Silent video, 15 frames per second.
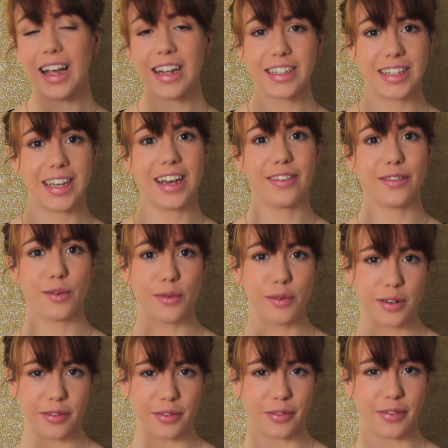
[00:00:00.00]
actually have
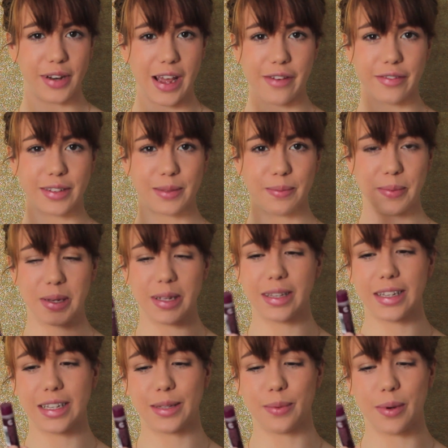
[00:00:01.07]
all of the flavours, but
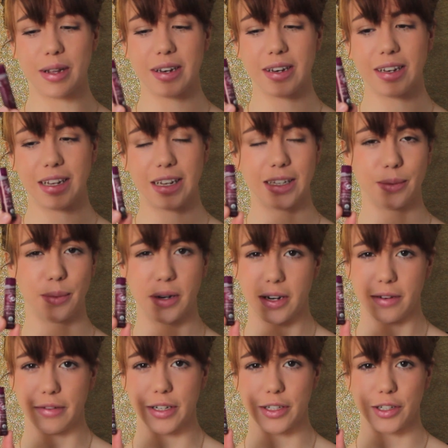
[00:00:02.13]
this one is the one
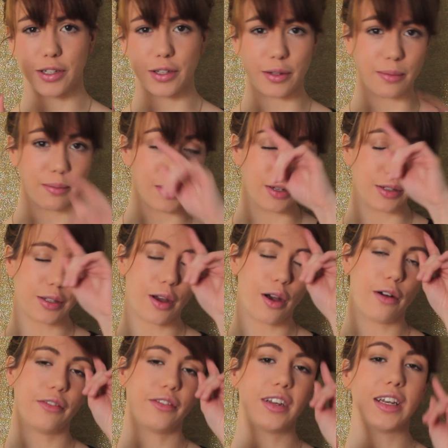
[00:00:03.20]
I reach to most
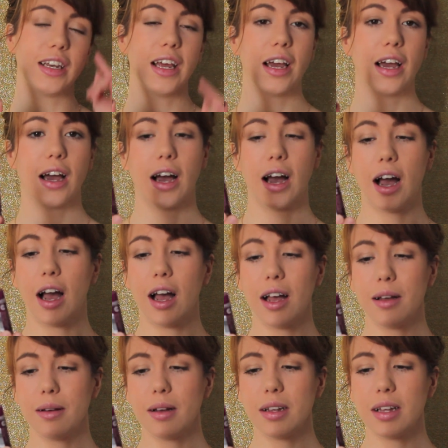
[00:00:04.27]
often.
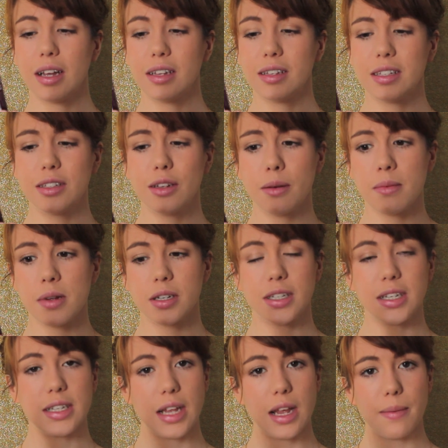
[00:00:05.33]
There's not much
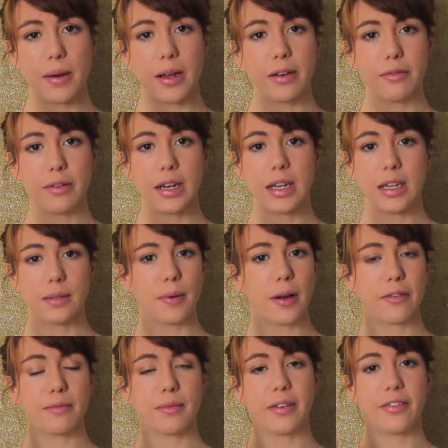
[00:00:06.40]
to say about it really,
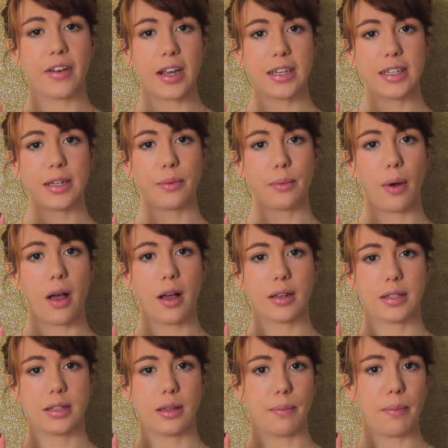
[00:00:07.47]
apart from I find it
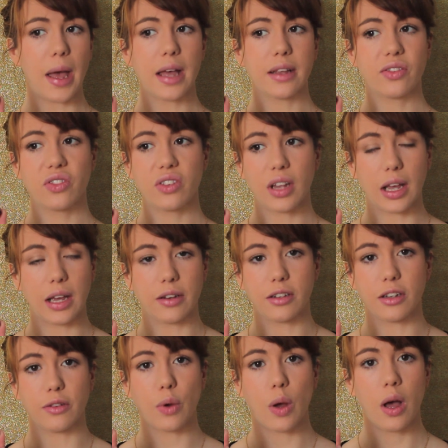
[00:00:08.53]
works the best out
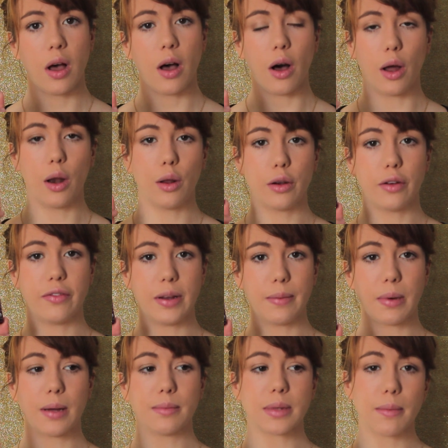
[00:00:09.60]
of a lot of lip
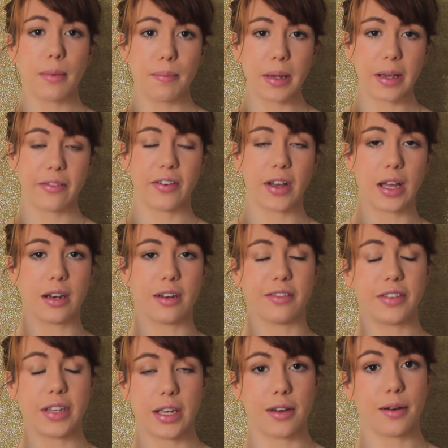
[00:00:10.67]
balms. I'm a big fan
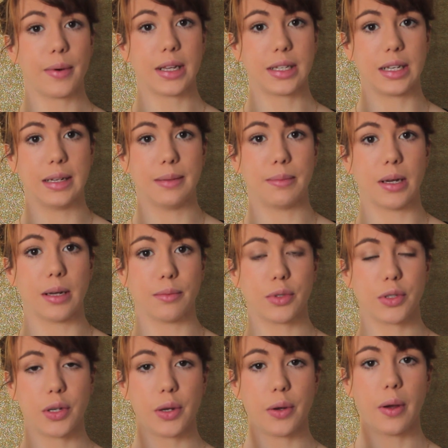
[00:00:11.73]
of EOS lip balms
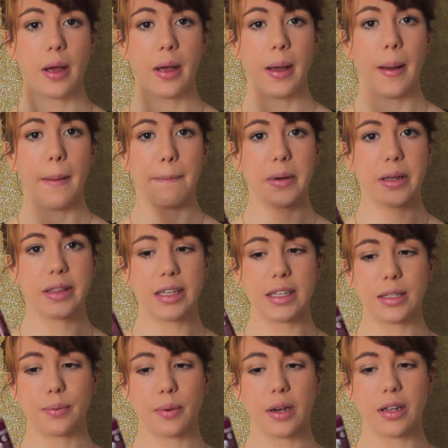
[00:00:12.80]
too, but
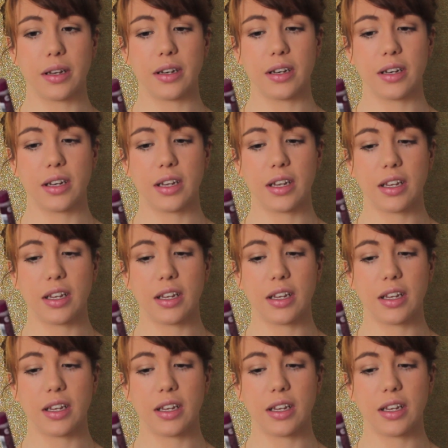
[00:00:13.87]
this one